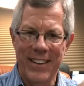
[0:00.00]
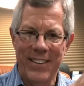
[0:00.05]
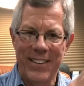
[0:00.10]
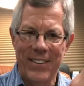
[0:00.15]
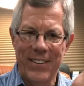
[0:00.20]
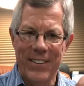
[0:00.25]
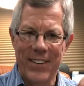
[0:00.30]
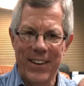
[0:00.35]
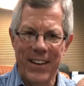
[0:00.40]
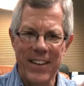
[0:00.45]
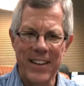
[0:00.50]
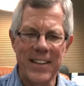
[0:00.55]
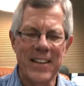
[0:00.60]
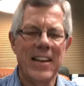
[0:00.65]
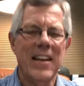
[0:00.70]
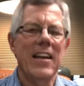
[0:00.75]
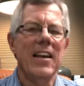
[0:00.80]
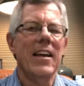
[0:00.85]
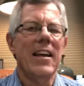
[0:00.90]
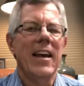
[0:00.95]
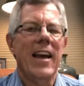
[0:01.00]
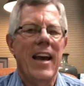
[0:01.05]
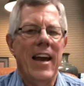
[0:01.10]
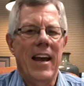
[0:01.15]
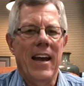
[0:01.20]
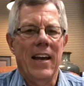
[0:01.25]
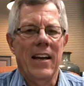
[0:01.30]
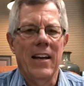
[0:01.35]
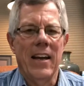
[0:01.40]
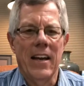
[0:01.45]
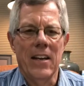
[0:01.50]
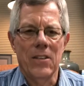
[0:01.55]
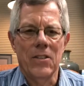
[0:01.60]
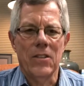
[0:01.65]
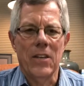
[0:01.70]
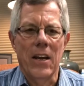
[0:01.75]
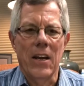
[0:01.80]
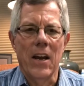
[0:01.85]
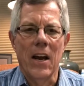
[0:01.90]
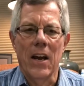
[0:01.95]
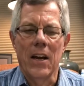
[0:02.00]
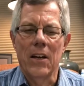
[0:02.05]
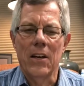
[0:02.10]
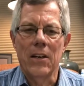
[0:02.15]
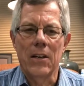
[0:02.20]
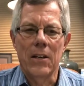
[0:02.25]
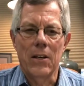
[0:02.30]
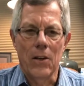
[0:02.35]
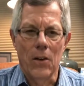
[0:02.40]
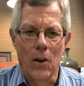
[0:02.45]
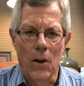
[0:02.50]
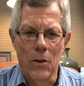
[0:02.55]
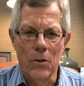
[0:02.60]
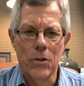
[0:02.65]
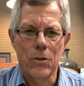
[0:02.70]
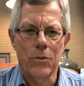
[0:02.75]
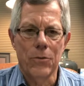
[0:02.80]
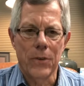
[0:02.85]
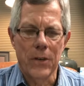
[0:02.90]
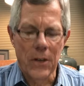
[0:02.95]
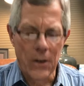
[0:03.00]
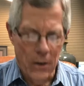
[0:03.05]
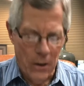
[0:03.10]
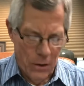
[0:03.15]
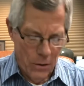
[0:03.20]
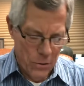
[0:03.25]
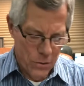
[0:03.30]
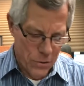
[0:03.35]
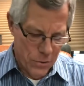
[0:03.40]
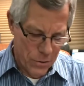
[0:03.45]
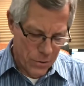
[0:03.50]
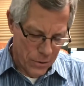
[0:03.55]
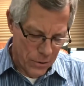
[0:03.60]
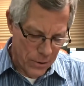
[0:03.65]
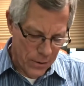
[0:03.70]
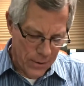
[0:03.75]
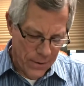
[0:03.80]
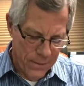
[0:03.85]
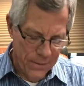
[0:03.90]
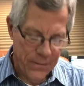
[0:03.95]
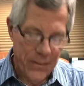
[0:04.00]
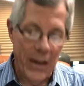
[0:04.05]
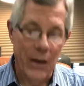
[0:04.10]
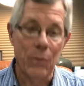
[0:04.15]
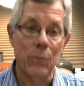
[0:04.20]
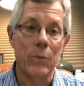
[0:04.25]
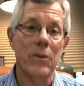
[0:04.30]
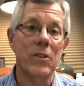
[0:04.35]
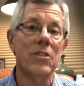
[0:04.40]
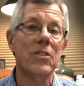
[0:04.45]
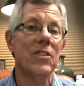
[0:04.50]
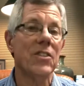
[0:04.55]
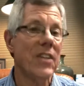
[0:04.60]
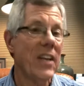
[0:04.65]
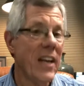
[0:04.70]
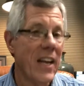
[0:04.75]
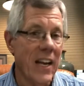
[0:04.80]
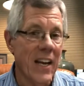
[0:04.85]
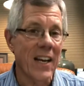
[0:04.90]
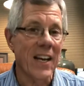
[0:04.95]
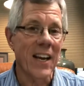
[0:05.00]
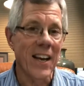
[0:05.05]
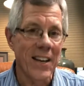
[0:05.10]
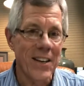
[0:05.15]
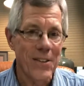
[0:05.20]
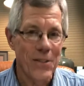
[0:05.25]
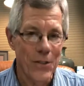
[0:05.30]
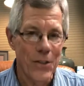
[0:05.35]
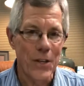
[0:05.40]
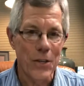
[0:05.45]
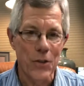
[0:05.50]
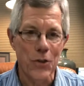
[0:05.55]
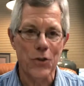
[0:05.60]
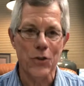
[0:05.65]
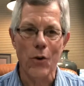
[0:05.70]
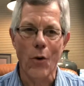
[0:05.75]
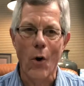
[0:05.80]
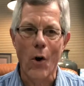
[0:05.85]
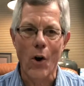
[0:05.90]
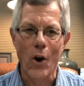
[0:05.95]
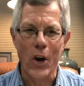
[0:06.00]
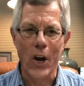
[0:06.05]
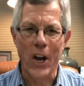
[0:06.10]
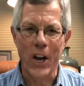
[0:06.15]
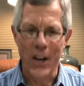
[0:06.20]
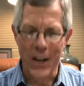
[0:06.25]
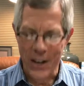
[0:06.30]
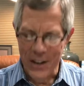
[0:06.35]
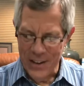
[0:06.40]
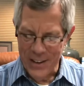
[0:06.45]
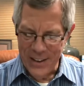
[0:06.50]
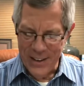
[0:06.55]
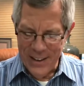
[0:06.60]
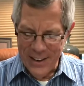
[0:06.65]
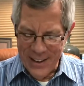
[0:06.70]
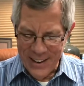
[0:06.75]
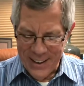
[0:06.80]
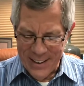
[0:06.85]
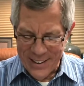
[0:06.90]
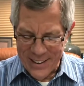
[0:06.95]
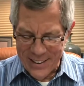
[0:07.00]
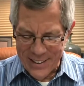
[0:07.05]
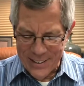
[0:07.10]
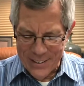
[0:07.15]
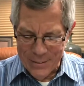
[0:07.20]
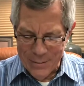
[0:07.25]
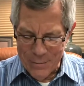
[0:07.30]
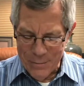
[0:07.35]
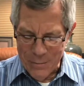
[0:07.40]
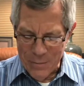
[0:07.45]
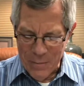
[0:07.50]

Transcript: All right? And as they got closer and closer, they would sing this song um,